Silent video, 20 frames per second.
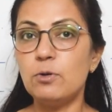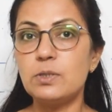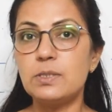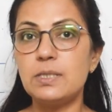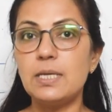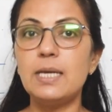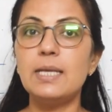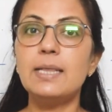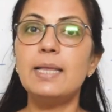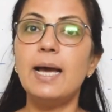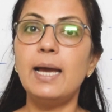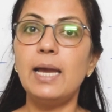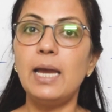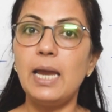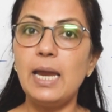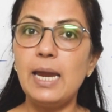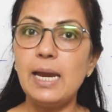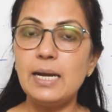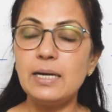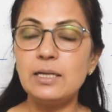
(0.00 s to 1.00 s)
see the
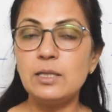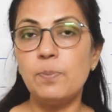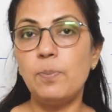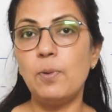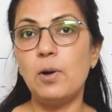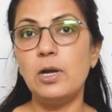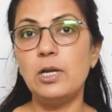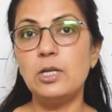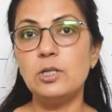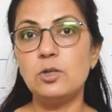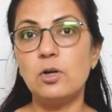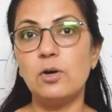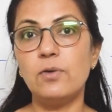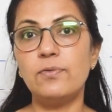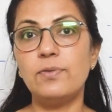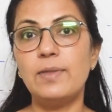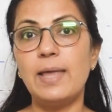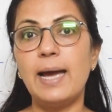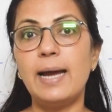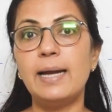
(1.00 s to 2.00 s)
8th point
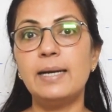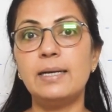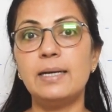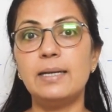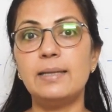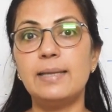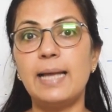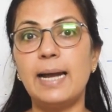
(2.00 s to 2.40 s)
of that